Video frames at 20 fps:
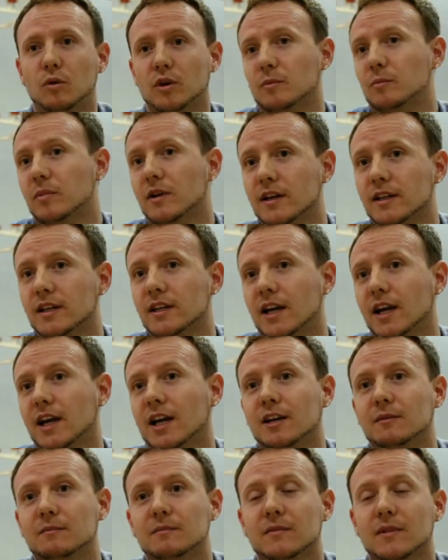want to play the
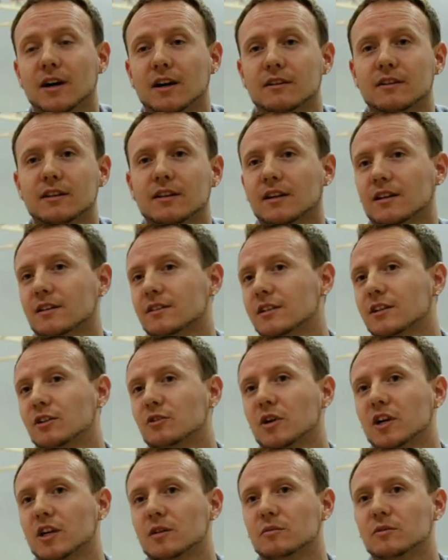game, I think that's an
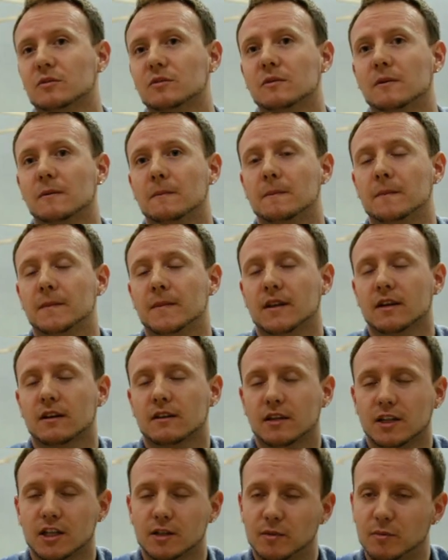incredible
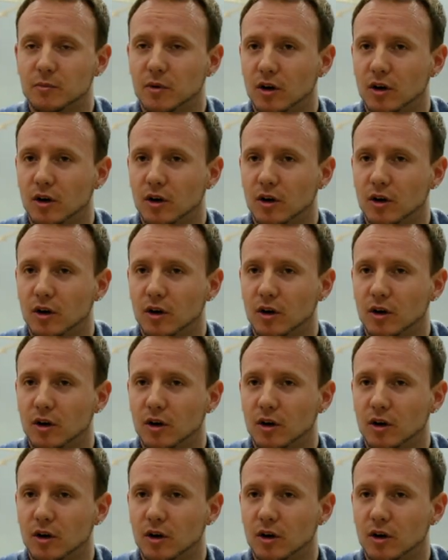thing to be